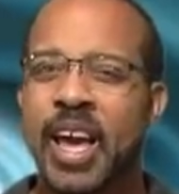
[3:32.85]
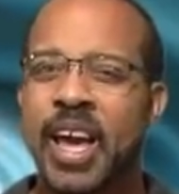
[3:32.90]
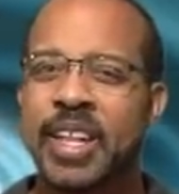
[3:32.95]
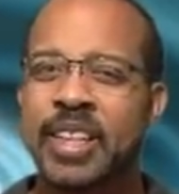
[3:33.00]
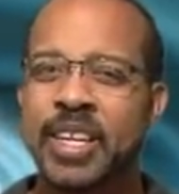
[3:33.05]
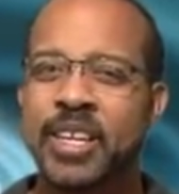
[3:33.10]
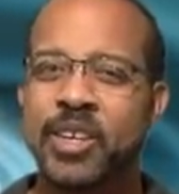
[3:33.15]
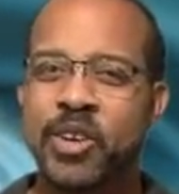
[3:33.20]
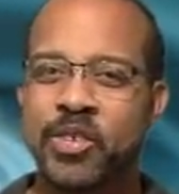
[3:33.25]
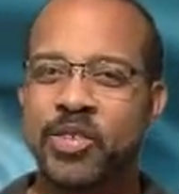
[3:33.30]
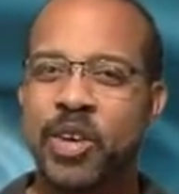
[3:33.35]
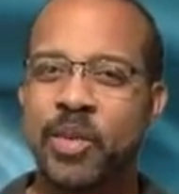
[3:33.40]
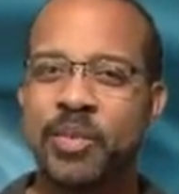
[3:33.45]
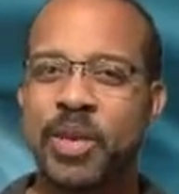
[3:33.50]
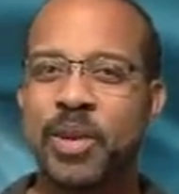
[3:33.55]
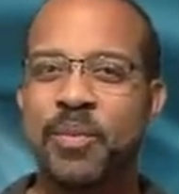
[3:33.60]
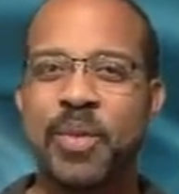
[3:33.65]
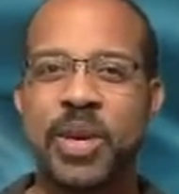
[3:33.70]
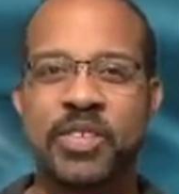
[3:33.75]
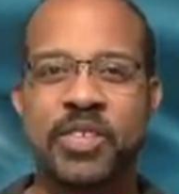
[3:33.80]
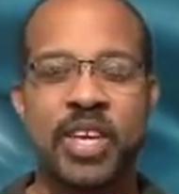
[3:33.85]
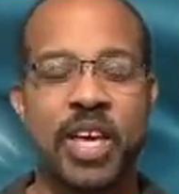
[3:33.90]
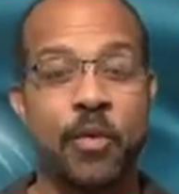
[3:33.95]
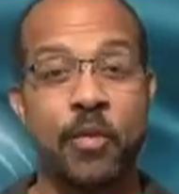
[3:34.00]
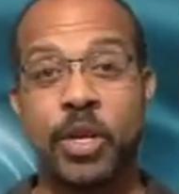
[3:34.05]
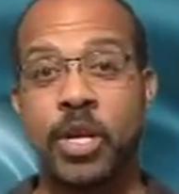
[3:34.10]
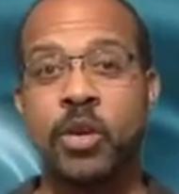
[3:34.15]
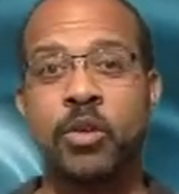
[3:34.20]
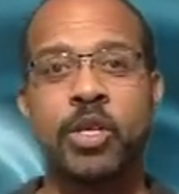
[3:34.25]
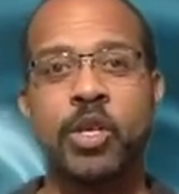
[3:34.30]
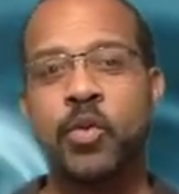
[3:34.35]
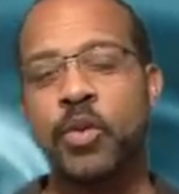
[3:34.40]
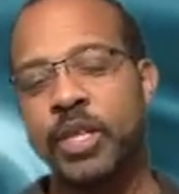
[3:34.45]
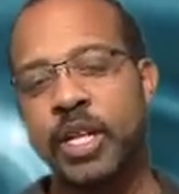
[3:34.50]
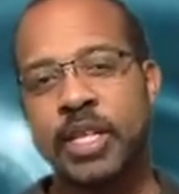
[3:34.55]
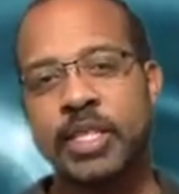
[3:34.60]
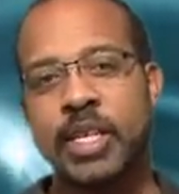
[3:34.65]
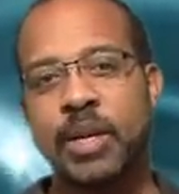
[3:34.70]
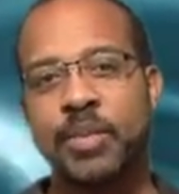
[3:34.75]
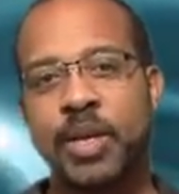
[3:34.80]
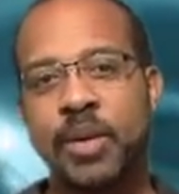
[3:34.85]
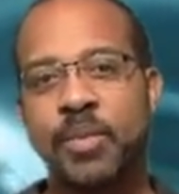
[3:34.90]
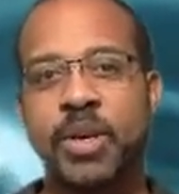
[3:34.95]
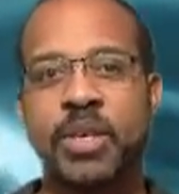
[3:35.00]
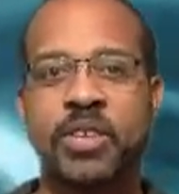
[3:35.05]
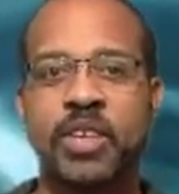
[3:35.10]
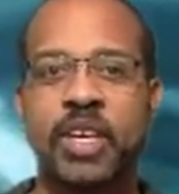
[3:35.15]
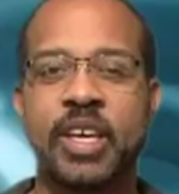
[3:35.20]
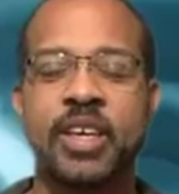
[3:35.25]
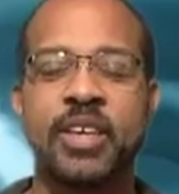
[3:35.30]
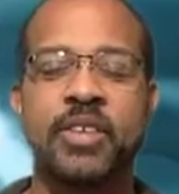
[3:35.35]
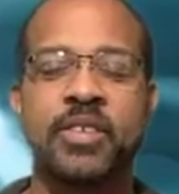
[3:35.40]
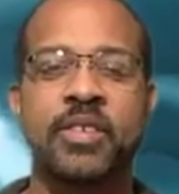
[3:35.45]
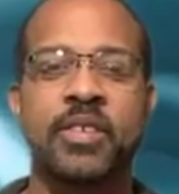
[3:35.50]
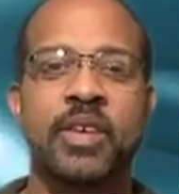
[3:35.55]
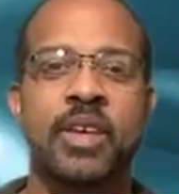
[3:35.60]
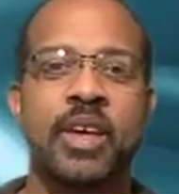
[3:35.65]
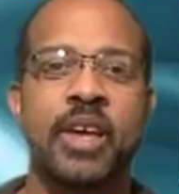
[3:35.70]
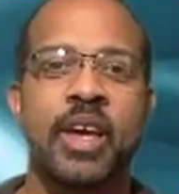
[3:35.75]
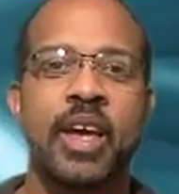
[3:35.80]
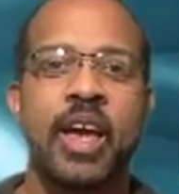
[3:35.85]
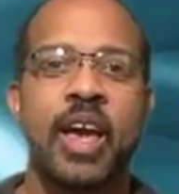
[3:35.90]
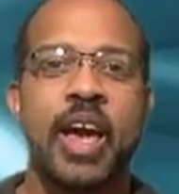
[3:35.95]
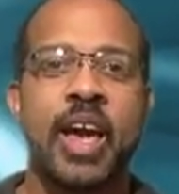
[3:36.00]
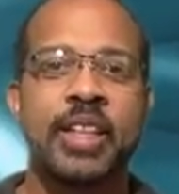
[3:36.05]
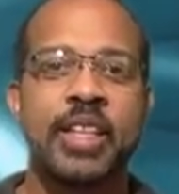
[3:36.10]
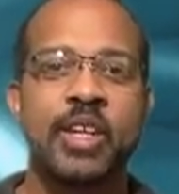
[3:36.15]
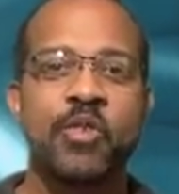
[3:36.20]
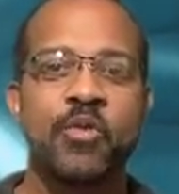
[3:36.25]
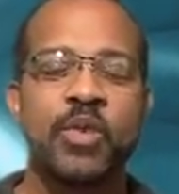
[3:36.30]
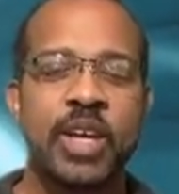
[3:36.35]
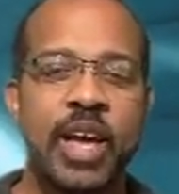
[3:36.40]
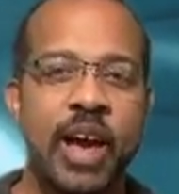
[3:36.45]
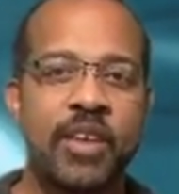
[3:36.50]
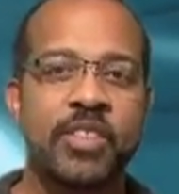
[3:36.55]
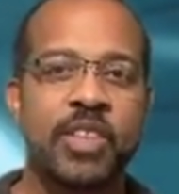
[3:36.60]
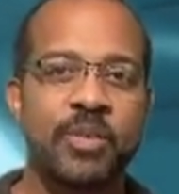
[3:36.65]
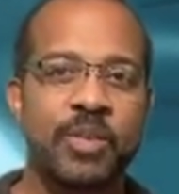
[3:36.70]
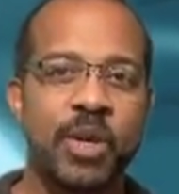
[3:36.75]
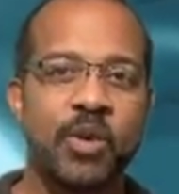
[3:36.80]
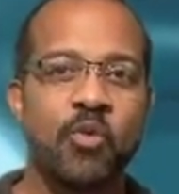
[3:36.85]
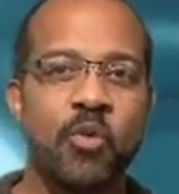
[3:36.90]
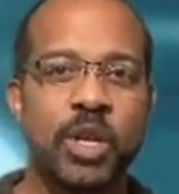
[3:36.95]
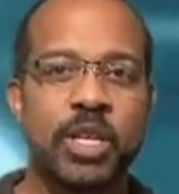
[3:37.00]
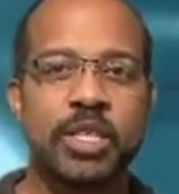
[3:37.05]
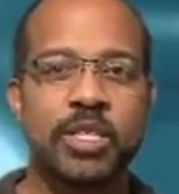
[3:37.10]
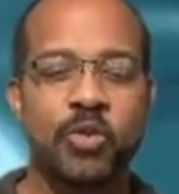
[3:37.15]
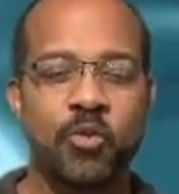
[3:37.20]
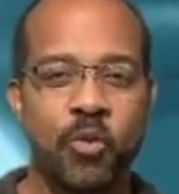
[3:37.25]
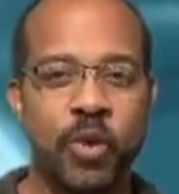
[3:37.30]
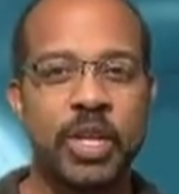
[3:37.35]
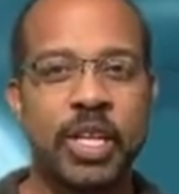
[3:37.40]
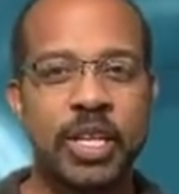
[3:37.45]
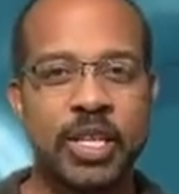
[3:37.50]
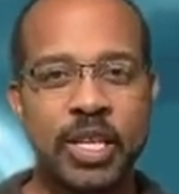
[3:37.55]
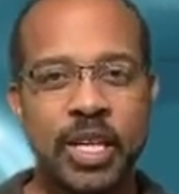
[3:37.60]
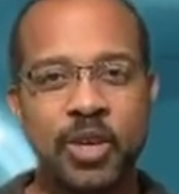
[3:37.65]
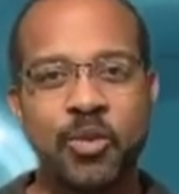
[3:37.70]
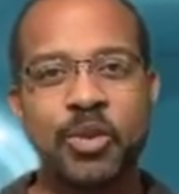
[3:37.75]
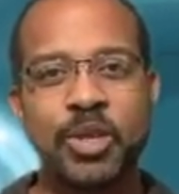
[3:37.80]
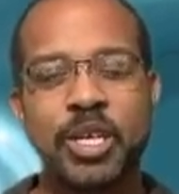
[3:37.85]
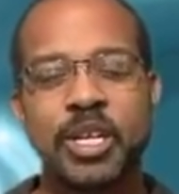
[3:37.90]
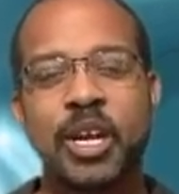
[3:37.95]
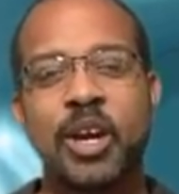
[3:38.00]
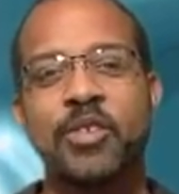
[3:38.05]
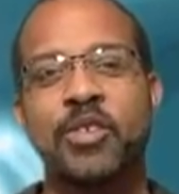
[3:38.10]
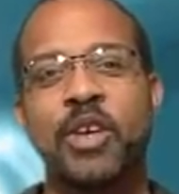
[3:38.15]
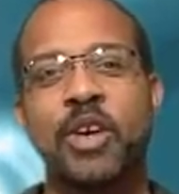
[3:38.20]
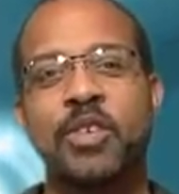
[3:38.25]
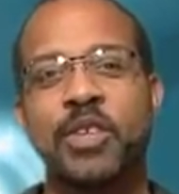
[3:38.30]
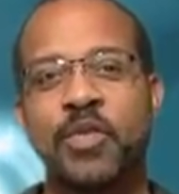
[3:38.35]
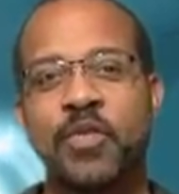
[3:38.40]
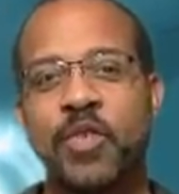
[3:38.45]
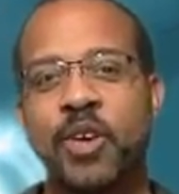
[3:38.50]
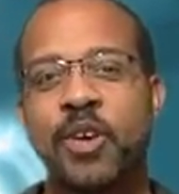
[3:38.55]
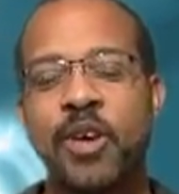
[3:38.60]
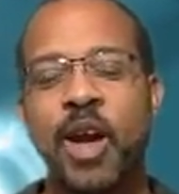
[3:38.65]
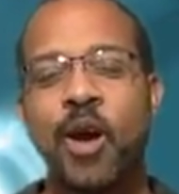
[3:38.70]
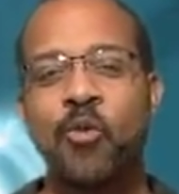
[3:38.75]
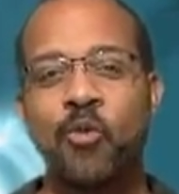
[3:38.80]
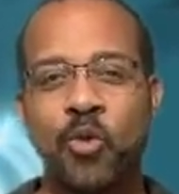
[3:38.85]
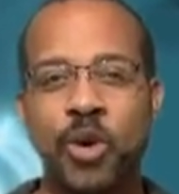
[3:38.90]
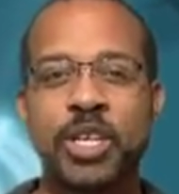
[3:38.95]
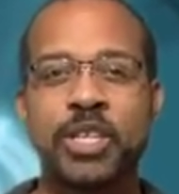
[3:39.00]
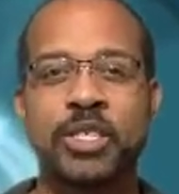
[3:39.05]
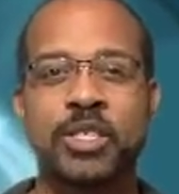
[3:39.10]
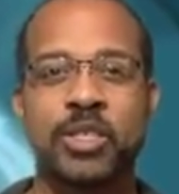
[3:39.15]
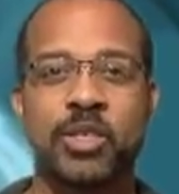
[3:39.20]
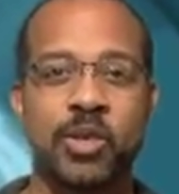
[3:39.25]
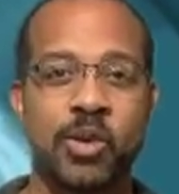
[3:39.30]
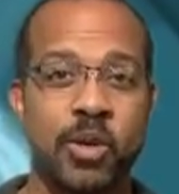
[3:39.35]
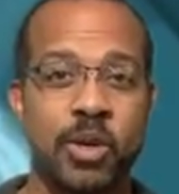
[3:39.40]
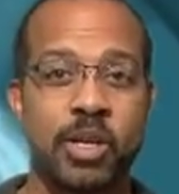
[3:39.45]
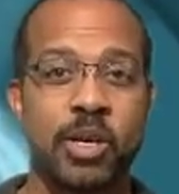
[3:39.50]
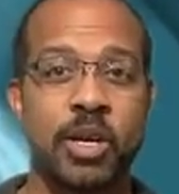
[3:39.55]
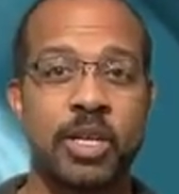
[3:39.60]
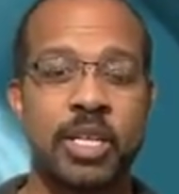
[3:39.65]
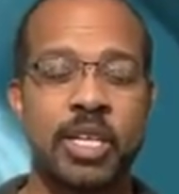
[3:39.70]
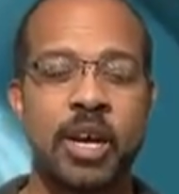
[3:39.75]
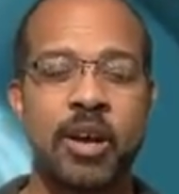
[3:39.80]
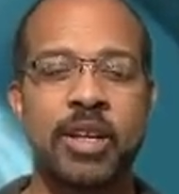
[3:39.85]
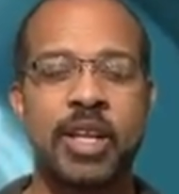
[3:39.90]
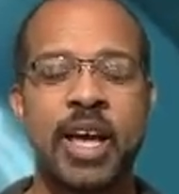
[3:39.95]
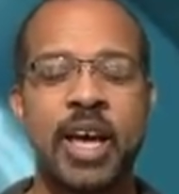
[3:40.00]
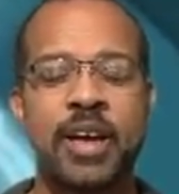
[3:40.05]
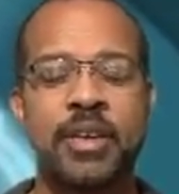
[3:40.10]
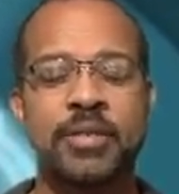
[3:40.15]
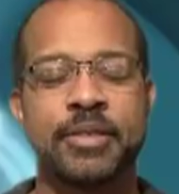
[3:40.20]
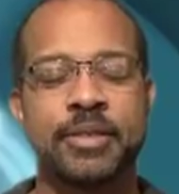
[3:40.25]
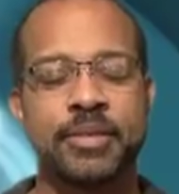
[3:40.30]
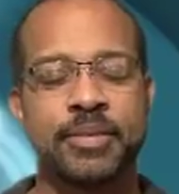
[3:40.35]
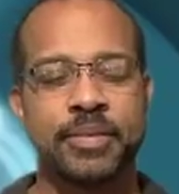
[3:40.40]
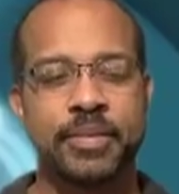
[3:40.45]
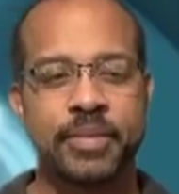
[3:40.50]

And then there's something missing and we don't know what that something missing is. And then we have to be willing to really look within ourselves to figure out what's going on in our lives.